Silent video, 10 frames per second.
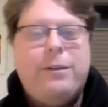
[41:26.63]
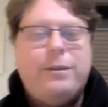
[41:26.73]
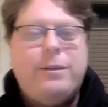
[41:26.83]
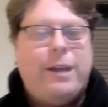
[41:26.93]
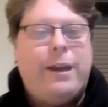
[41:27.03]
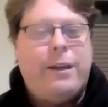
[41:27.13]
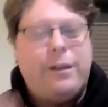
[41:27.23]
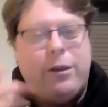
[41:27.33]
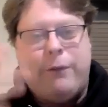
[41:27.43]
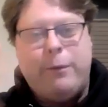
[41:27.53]
saying
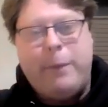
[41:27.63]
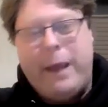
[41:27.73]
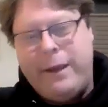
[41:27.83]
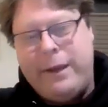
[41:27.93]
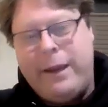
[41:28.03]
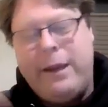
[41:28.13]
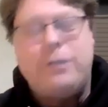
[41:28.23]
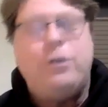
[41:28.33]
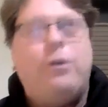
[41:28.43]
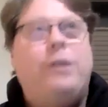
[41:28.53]
you have to be 18 and
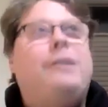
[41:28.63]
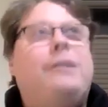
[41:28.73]
so on.